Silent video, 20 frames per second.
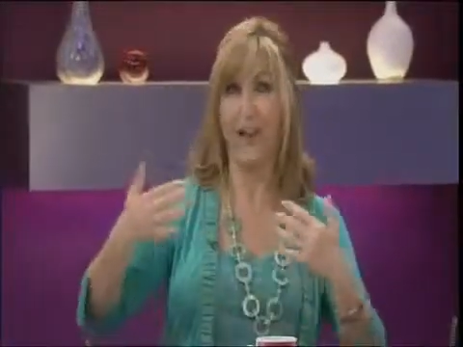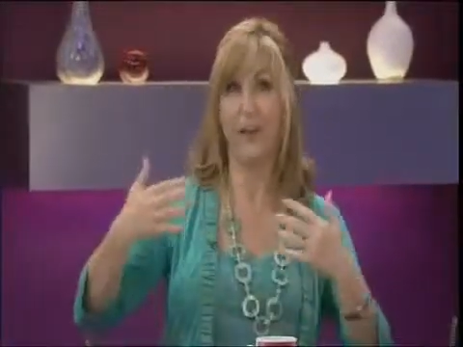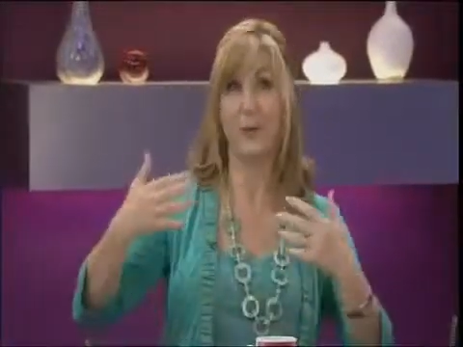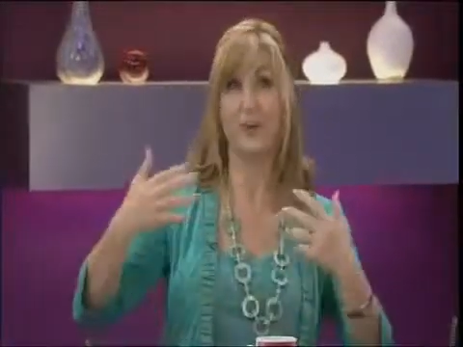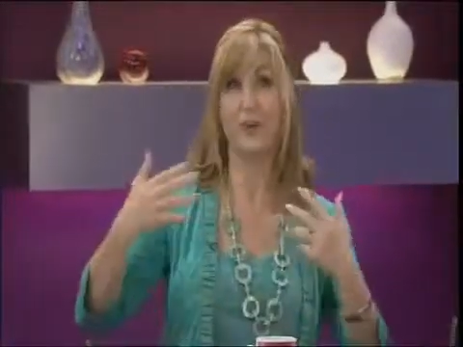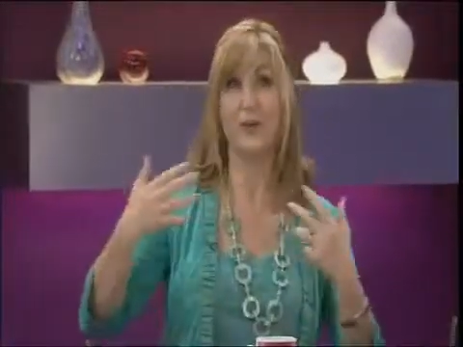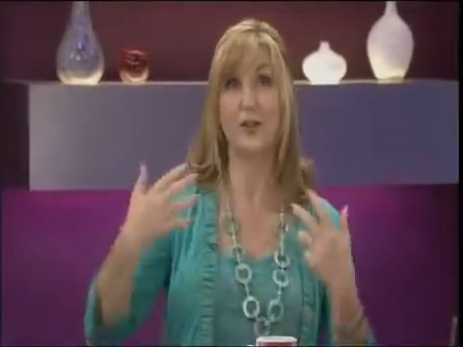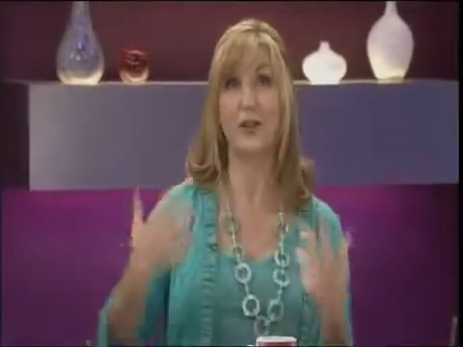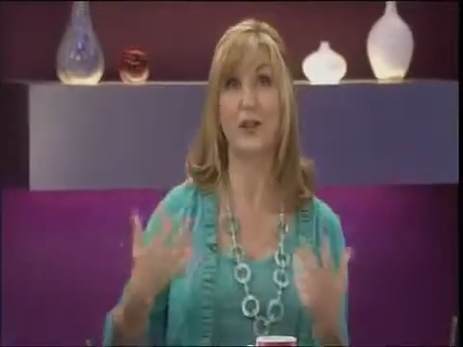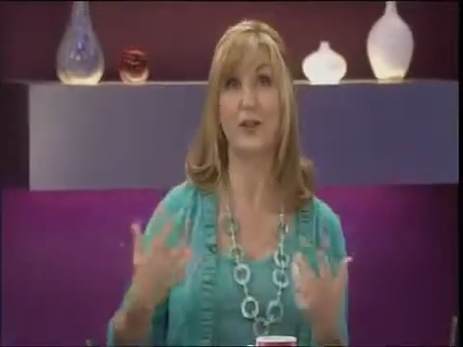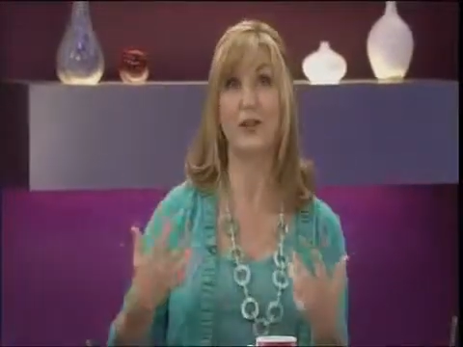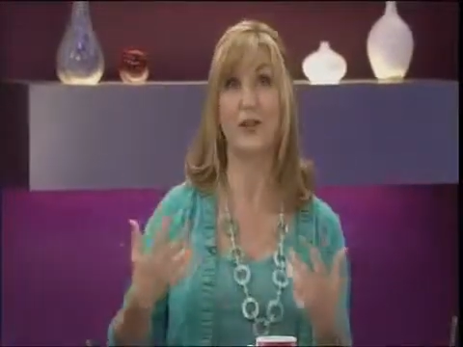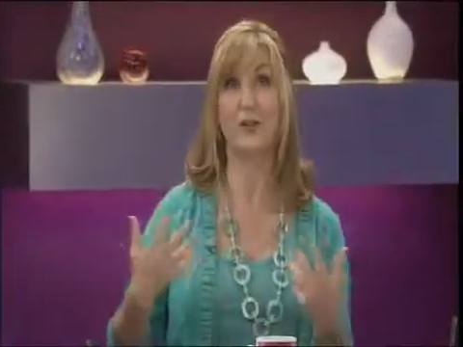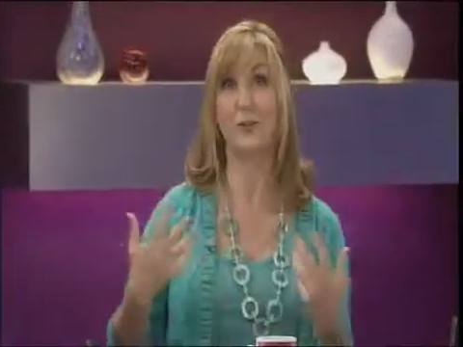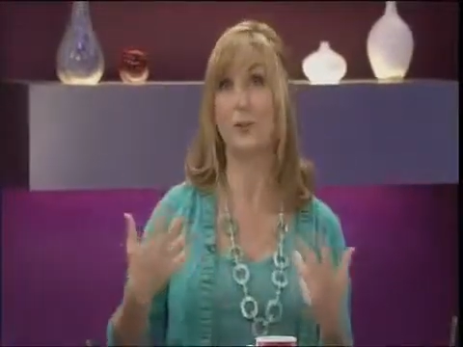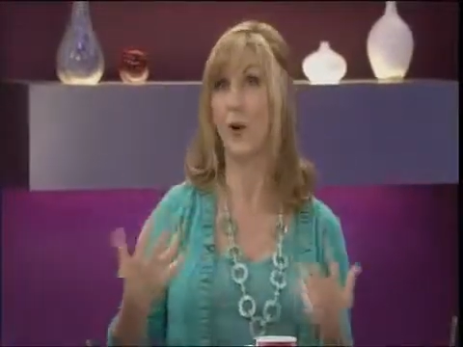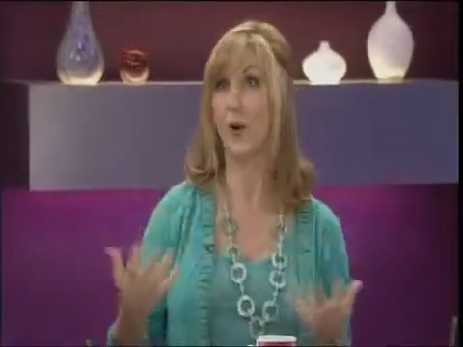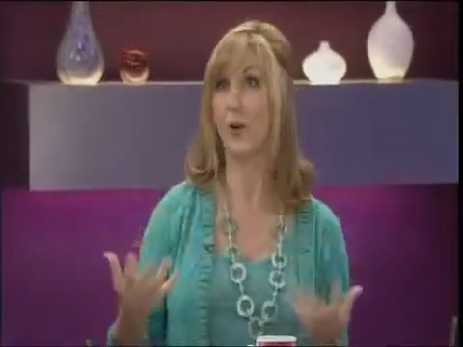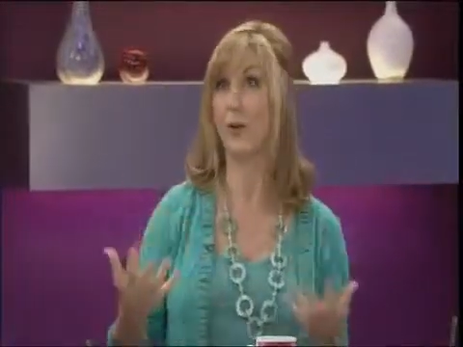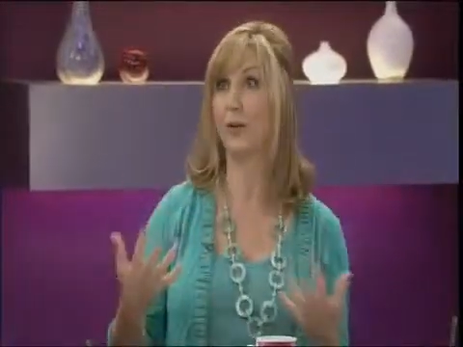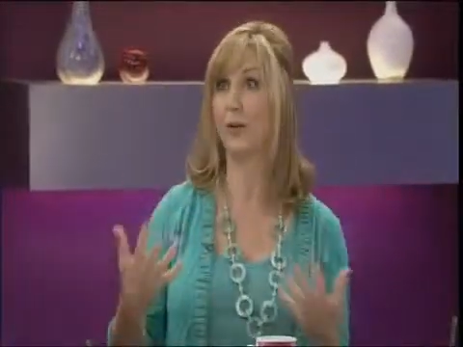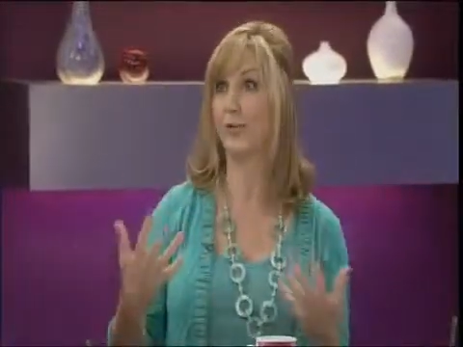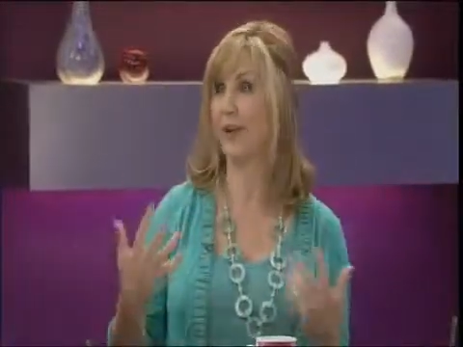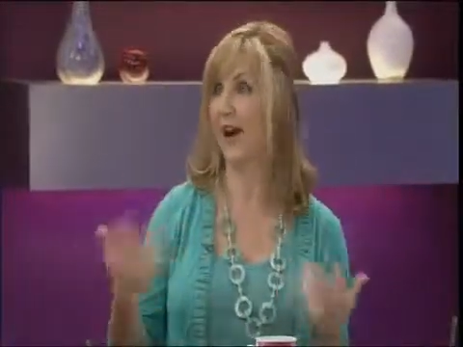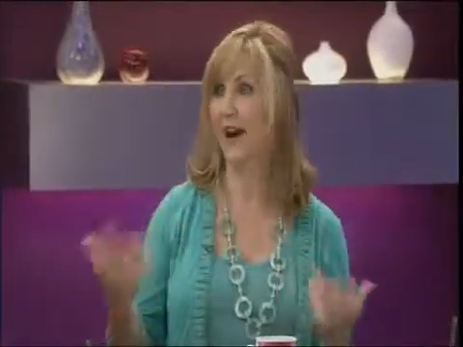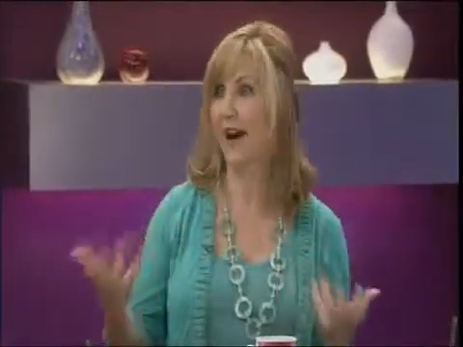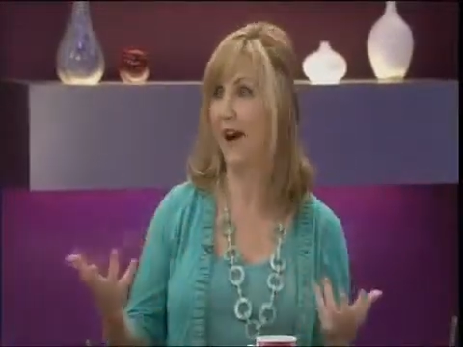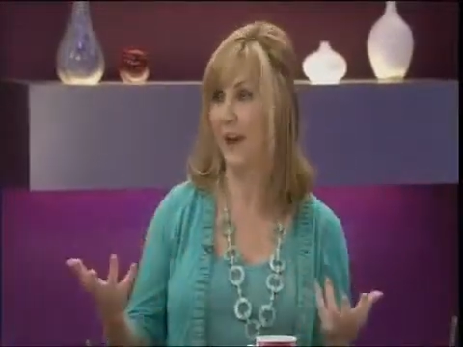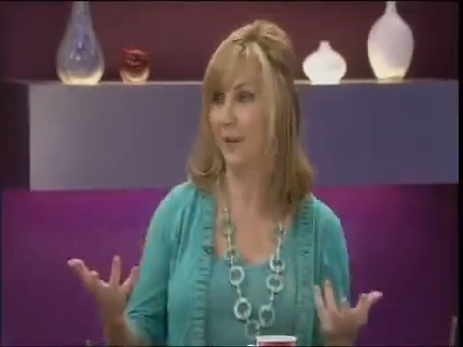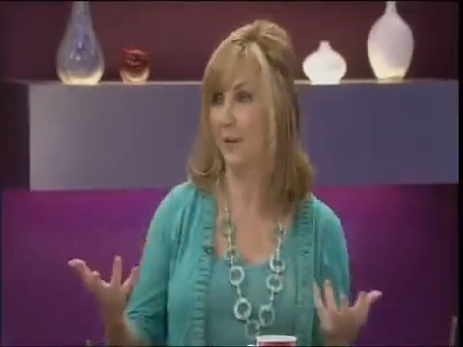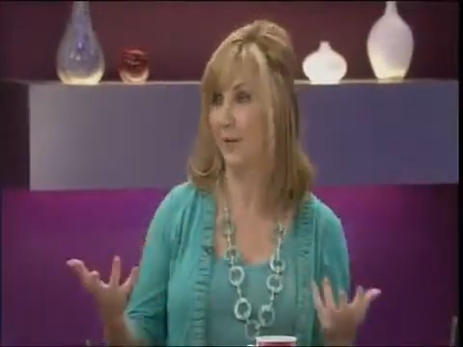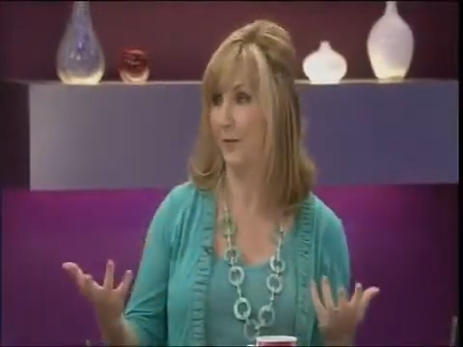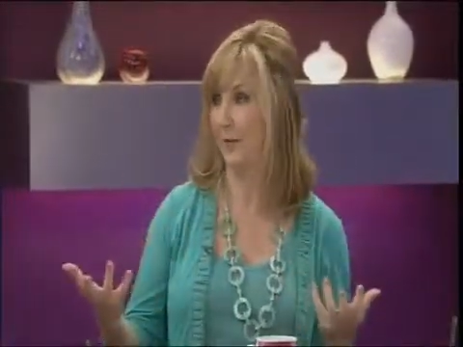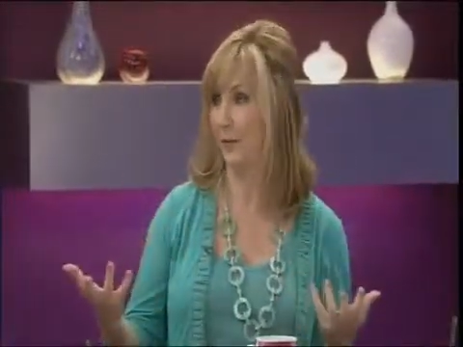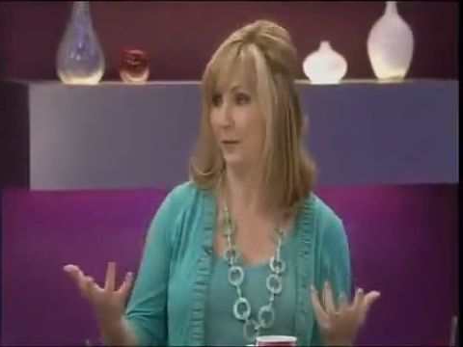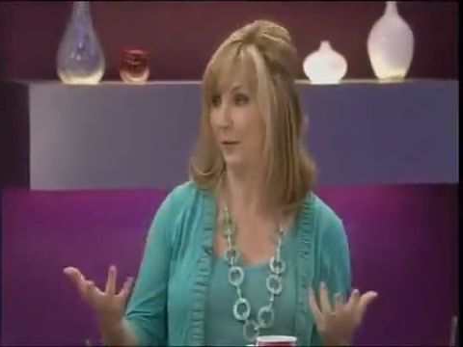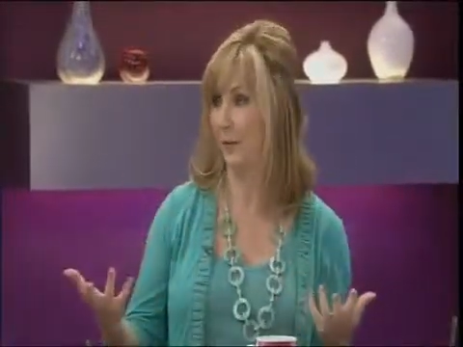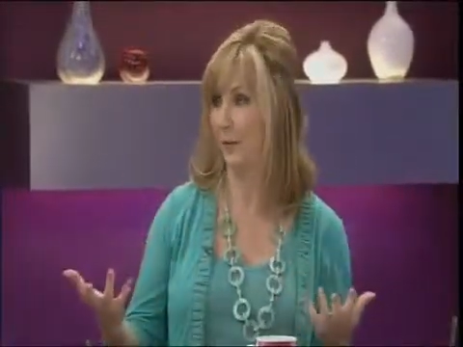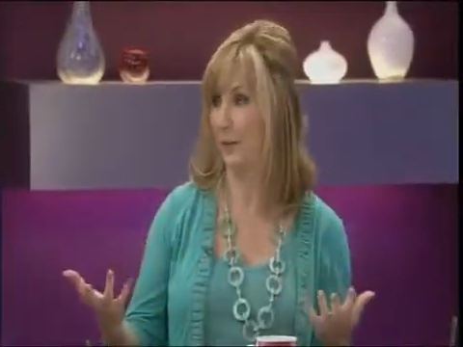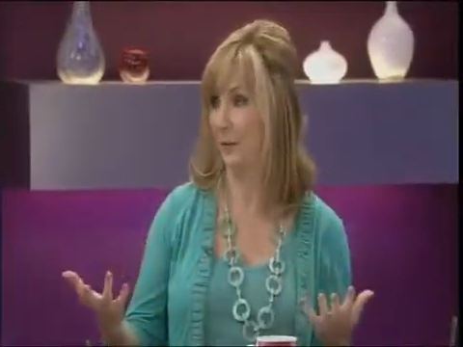it was just the wrong time
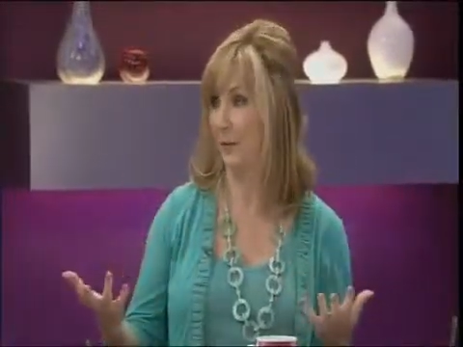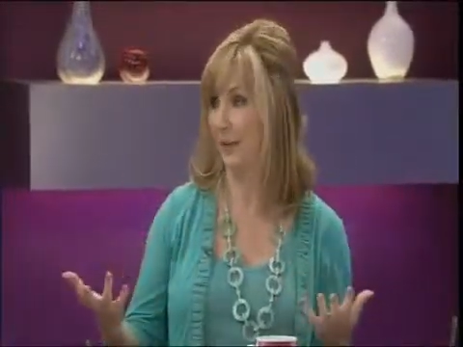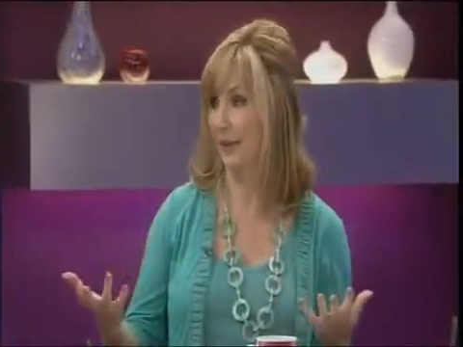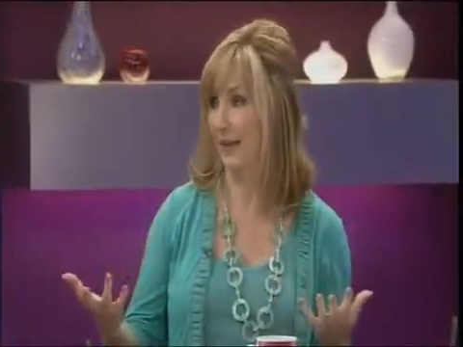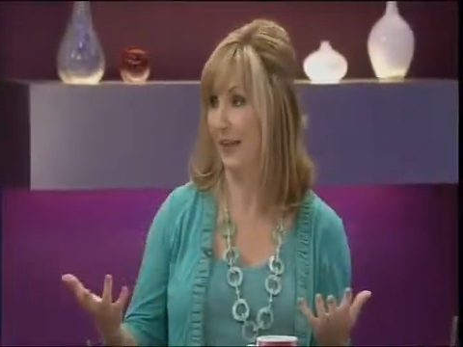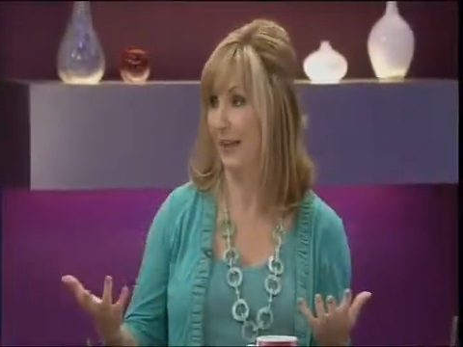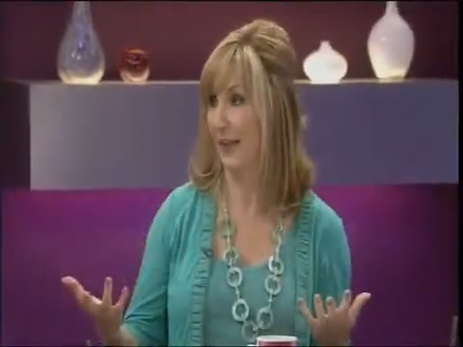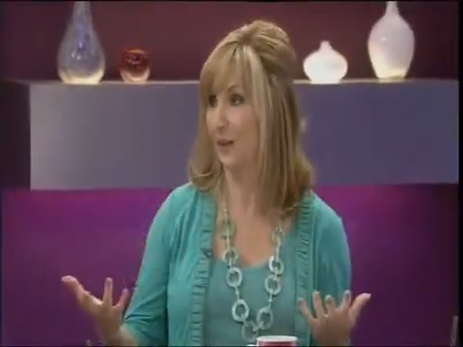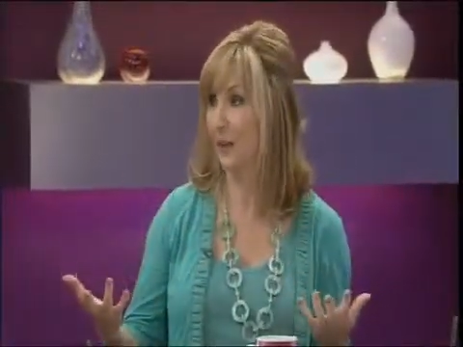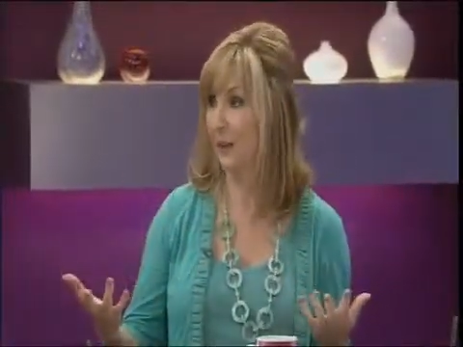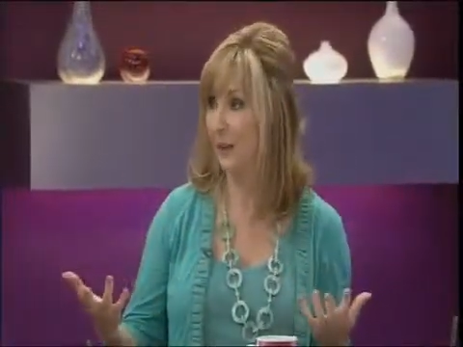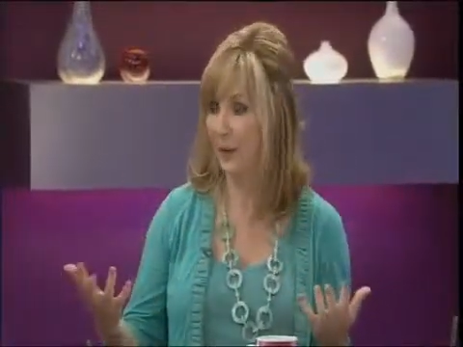for us, really.